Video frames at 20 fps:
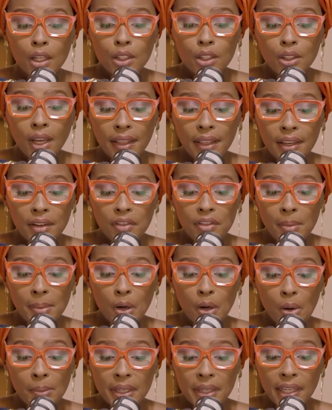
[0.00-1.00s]
So I think from
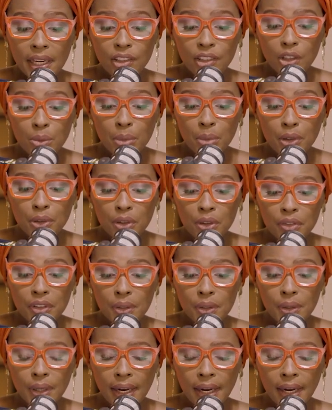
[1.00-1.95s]
a communication point of view,